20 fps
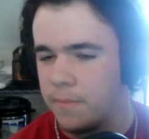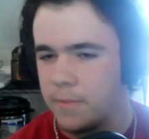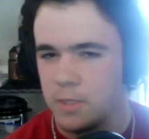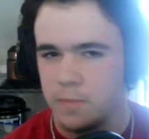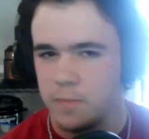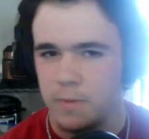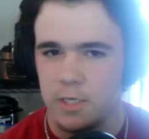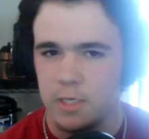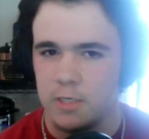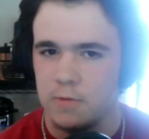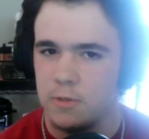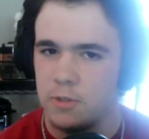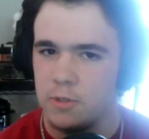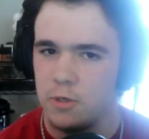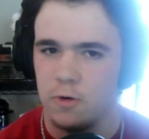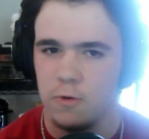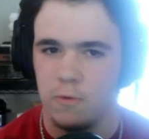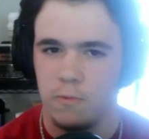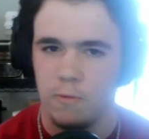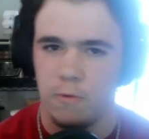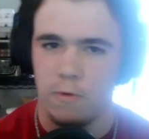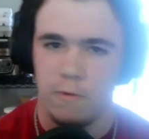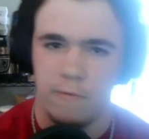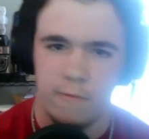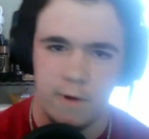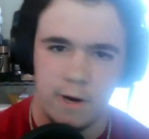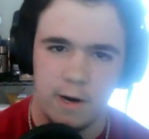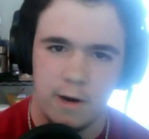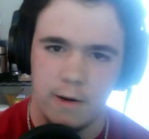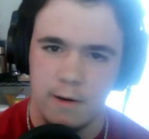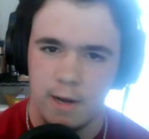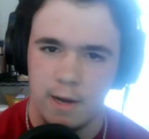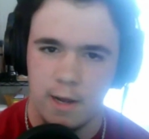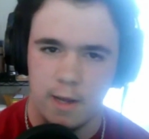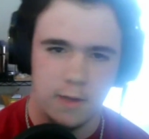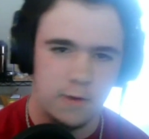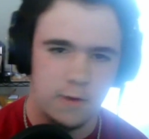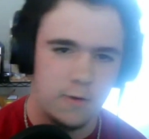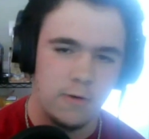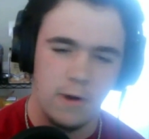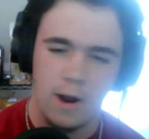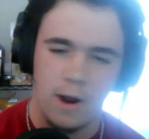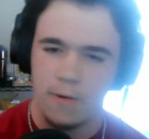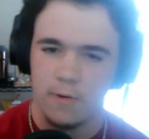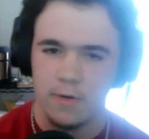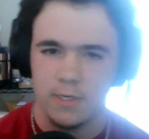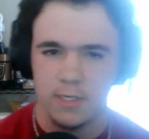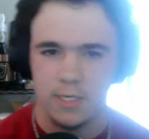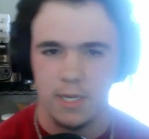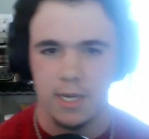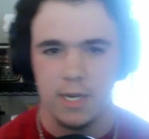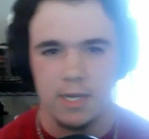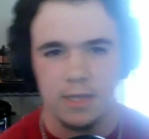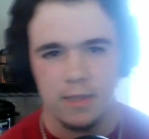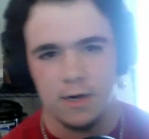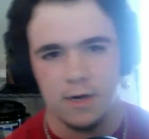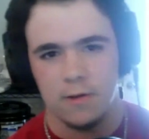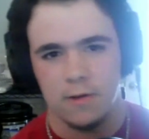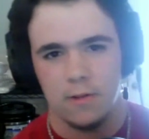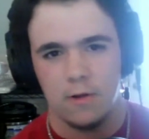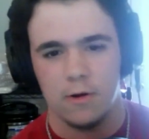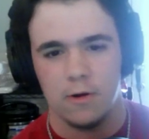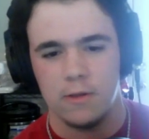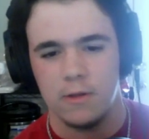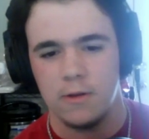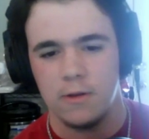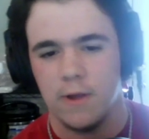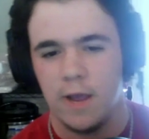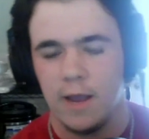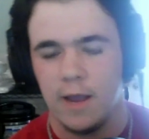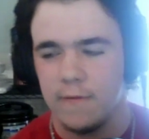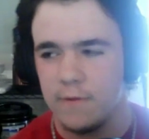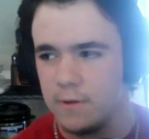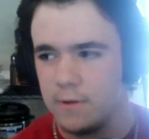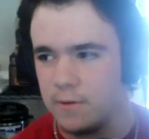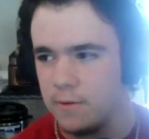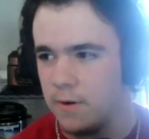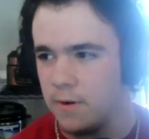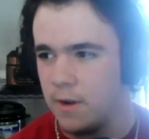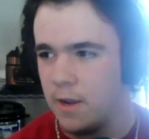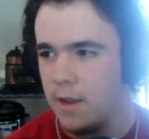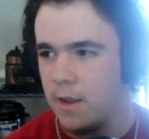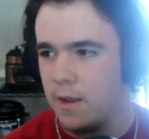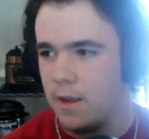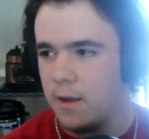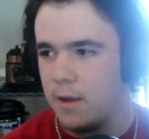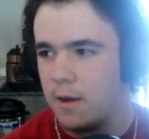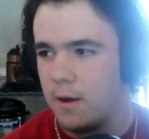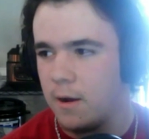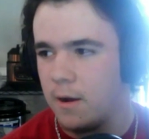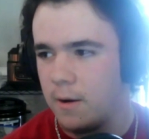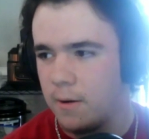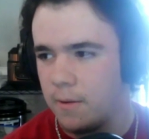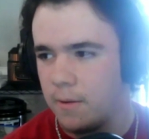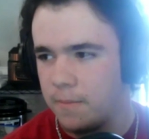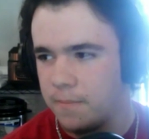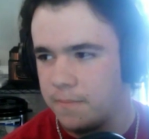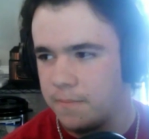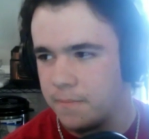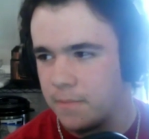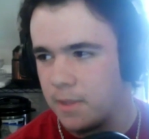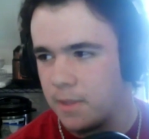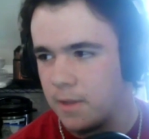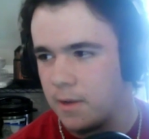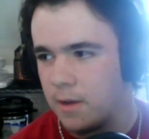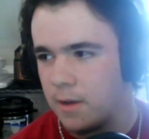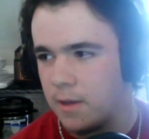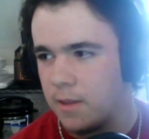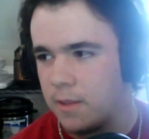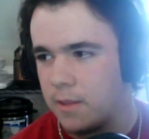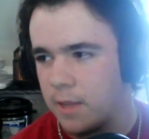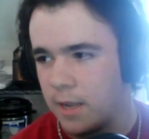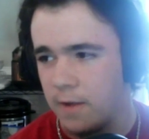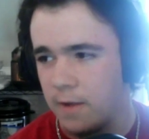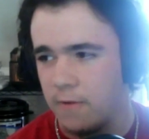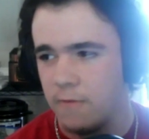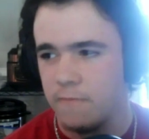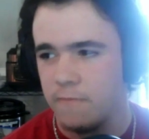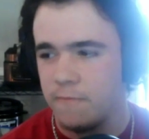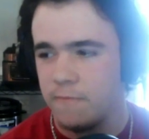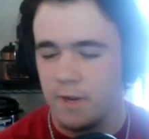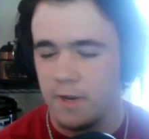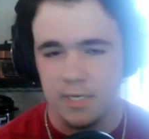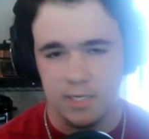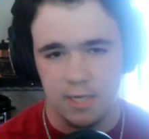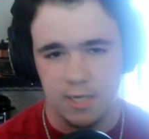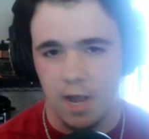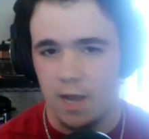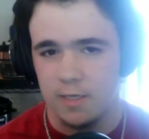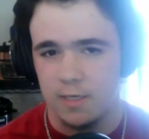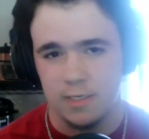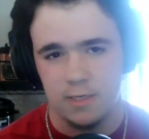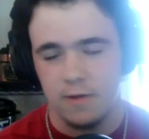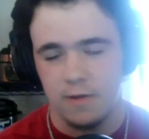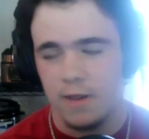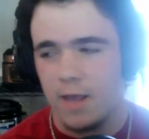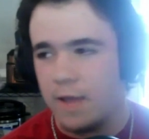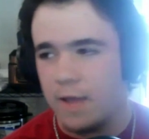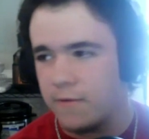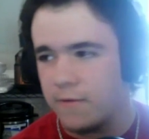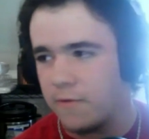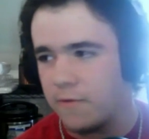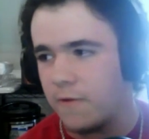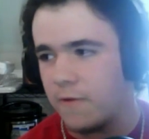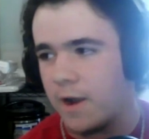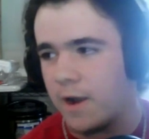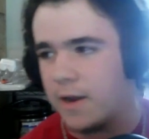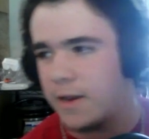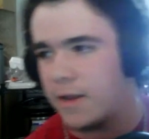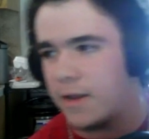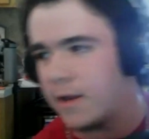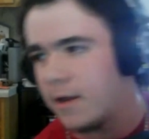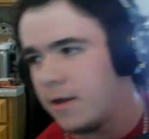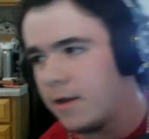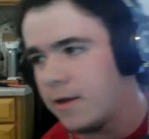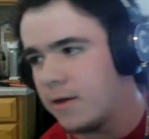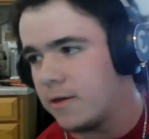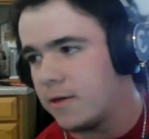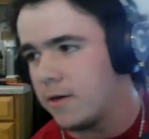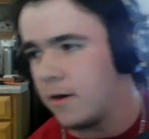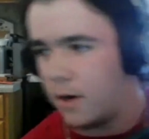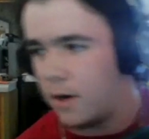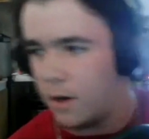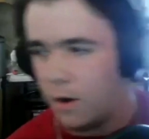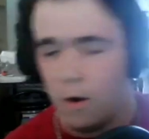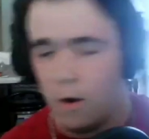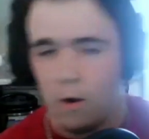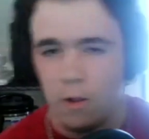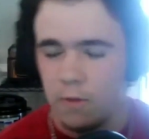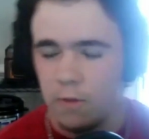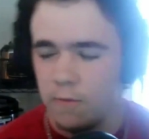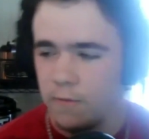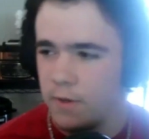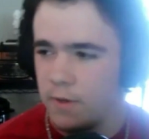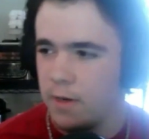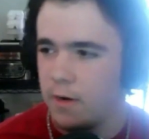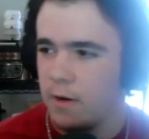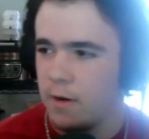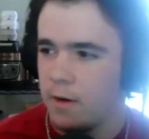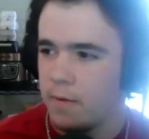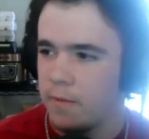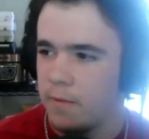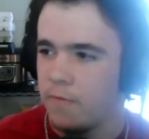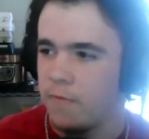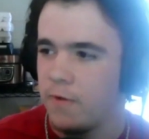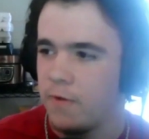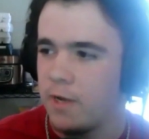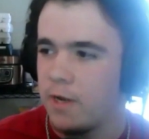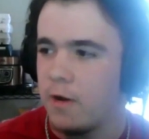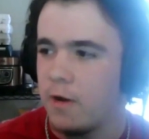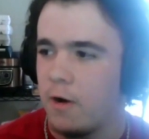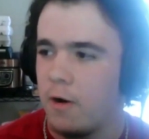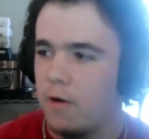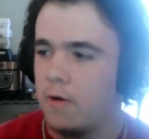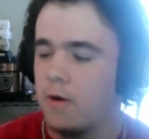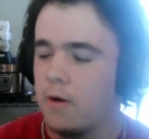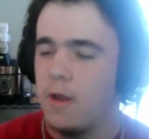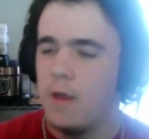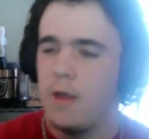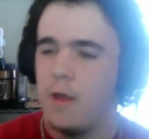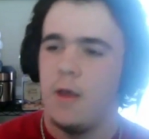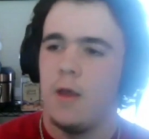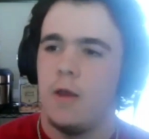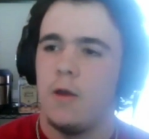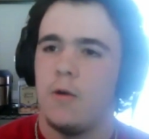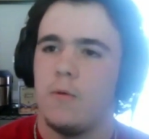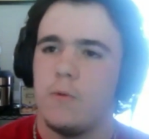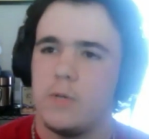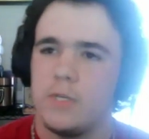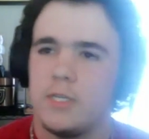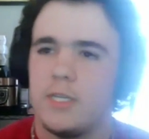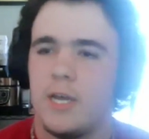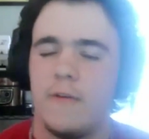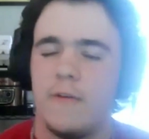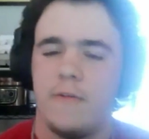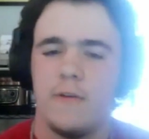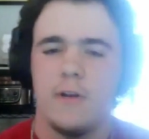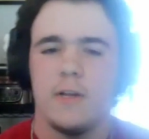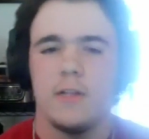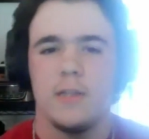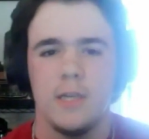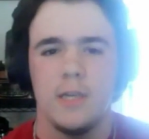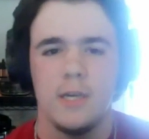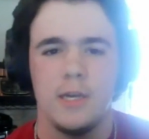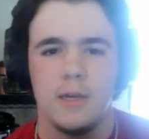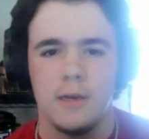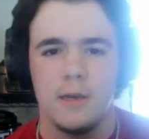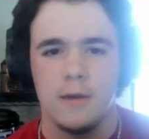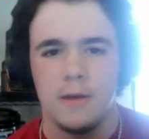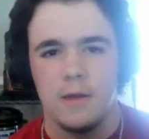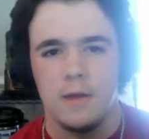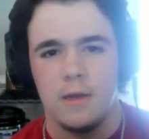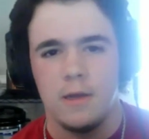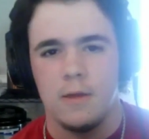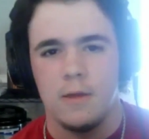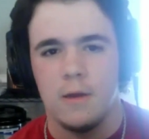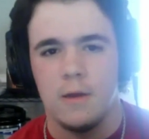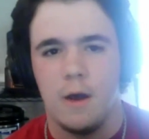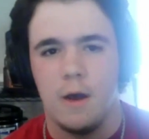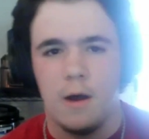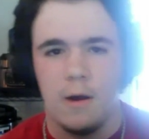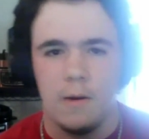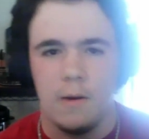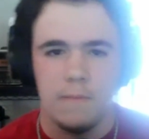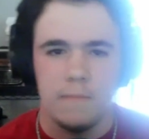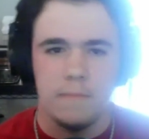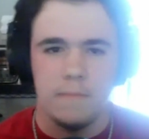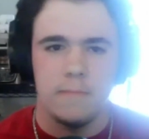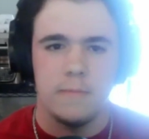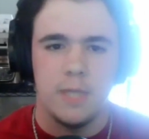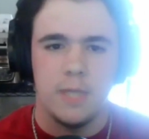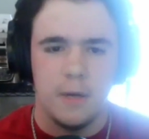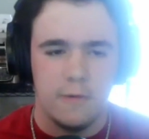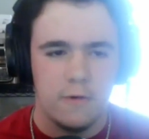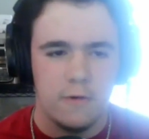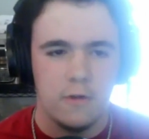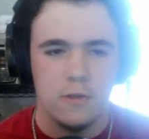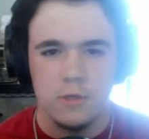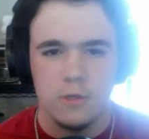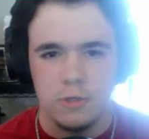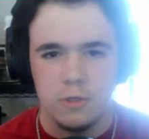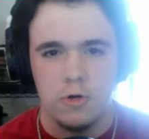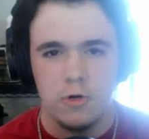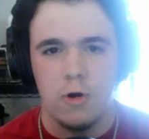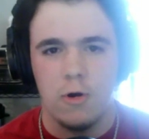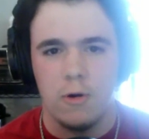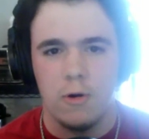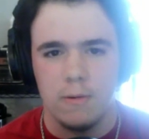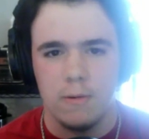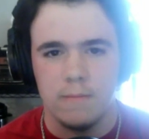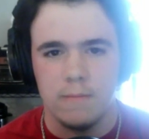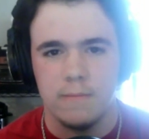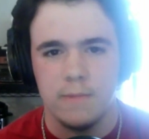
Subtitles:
Especially with jungle warfare, you do not want to stay in there longer than you have to. They faced constant heavy fighting during all of it. The Viet Cong was um, definitely strong.